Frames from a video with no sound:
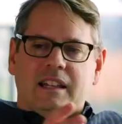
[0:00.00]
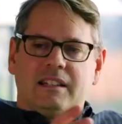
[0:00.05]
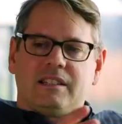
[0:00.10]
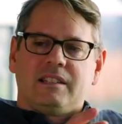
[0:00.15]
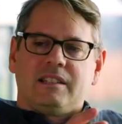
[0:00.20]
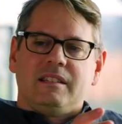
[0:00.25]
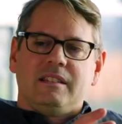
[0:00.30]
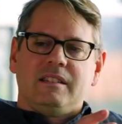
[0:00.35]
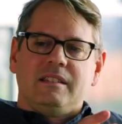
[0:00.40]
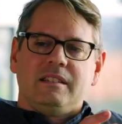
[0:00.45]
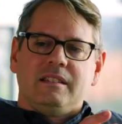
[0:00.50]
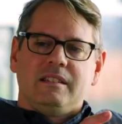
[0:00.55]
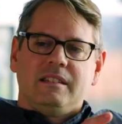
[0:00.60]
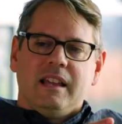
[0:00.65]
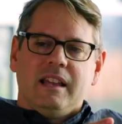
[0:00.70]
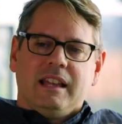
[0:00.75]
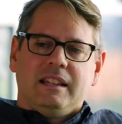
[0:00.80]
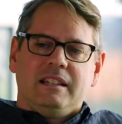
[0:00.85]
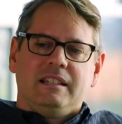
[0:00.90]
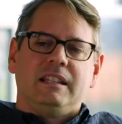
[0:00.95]
it's
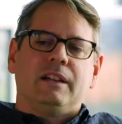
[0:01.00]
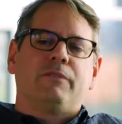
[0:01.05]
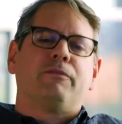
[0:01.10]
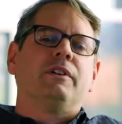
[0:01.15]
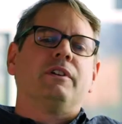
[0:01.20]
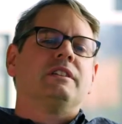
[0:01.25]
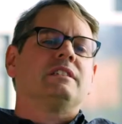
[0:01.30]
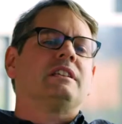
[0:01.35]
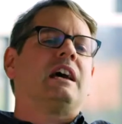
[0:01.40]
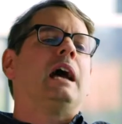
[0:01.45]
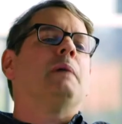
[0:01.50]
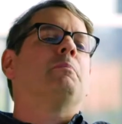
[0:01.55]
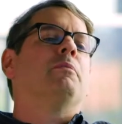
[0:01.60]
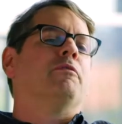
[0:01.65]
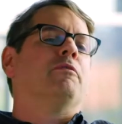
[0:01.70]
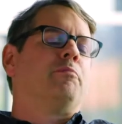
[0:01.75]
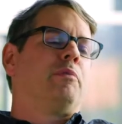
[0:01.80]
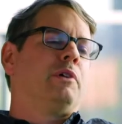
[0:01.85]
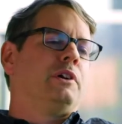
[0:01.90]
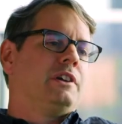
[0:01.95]
a different type
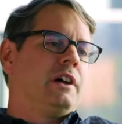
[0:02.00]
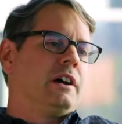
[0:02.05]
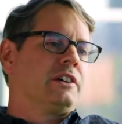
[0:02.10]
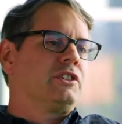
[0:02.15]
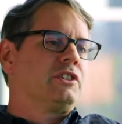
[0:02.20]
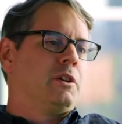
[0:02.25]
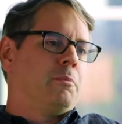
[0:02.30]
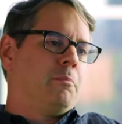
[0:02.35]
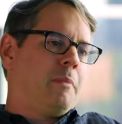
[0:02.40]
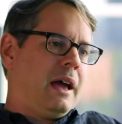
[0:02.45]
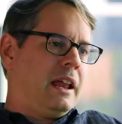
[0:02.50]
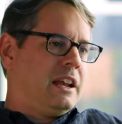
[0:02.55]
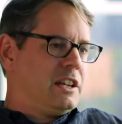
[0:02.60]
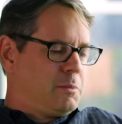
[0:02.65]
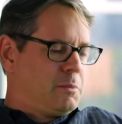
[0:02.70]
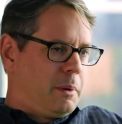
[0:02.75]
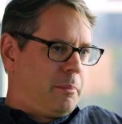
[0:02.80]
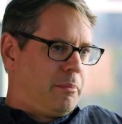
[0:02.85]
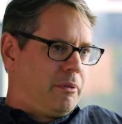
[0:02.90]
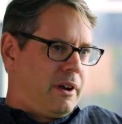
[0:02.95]
of production
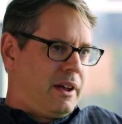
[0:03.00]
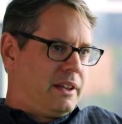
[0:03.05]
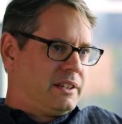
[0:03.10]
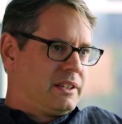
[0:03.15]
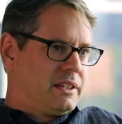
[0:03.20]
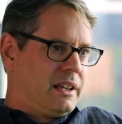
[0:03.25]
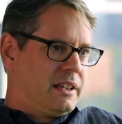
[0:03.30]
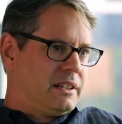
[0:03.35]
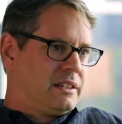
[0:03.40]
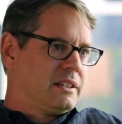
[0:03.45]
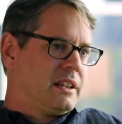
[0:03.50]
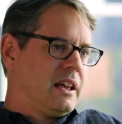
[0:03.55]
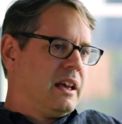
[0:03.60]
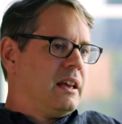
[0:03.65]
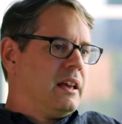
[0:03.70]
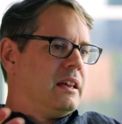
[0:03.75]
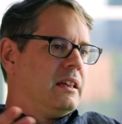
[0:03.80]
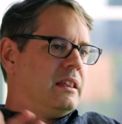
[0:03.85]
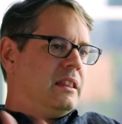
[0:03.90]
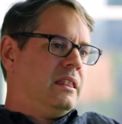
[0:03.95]
management process
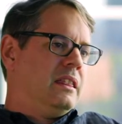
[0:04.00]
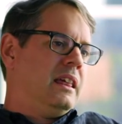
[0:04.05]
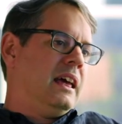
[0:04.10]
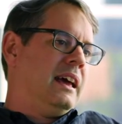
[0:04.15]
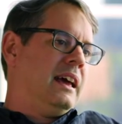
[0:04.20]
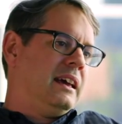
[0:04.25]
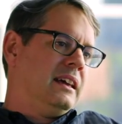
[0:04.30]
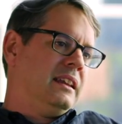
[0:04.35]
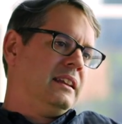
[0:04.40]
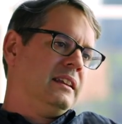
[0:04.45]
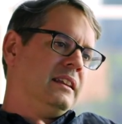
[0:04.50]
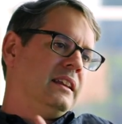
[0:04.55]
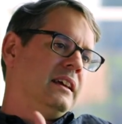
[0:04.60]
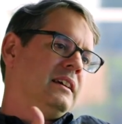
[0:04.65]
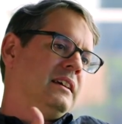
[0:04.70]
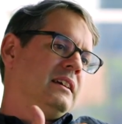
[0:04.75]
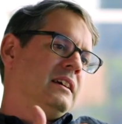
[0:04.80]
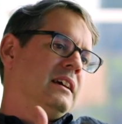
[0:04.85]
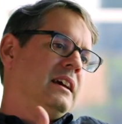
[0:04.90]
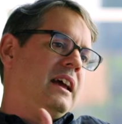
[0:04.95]
than
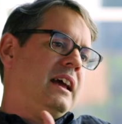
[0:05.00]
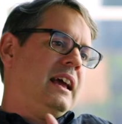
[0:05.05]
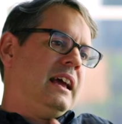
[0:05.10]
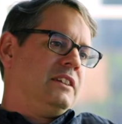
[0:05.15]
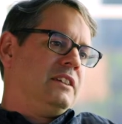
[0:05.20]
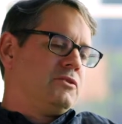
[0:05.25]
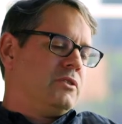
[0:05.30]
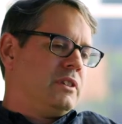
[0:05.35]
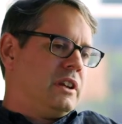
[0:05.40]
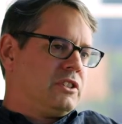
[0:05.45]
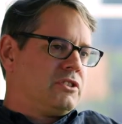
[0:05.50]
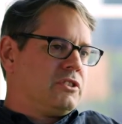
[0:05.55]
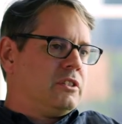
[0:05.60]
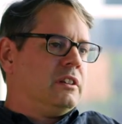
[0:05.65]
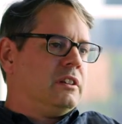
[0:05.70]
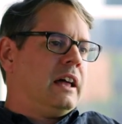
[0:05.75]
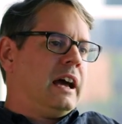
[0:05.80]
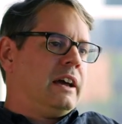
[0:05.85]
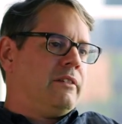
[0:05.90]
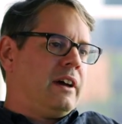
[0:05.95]
a
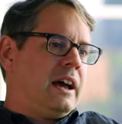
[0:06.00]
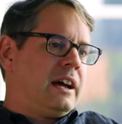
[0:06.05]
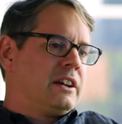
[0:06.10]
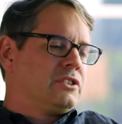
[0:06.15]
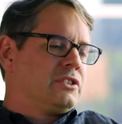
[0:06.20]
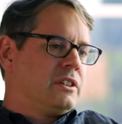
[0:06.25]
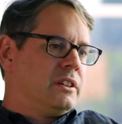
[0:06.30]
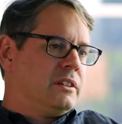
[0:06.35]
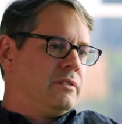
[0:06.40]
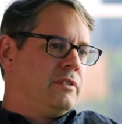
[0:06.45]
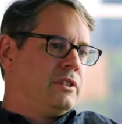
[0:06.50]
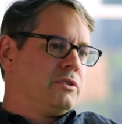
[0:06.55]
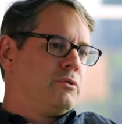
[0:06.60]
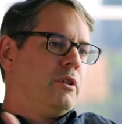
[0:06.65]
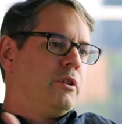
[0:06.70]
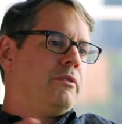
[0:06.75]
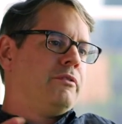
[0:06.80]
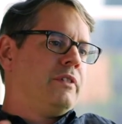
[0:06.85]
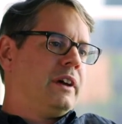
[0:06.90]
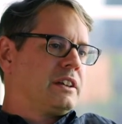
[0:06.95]
traditional live action
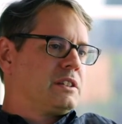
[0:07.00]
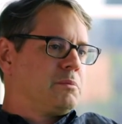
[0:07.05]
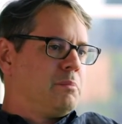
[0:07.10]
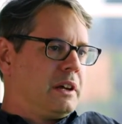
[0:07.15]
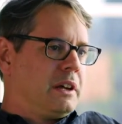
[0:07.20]
visual effects